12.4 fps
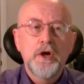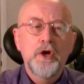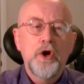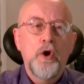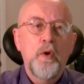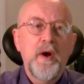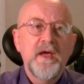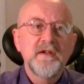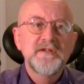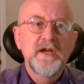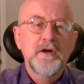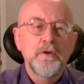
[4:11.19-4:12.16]
go
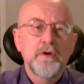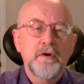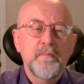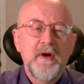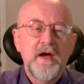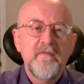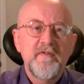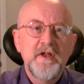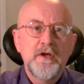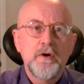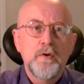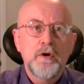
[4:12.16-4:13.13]
and take a look at my
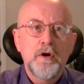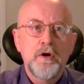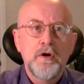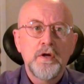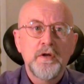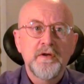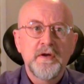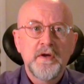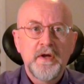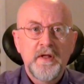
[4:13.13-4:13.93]
video called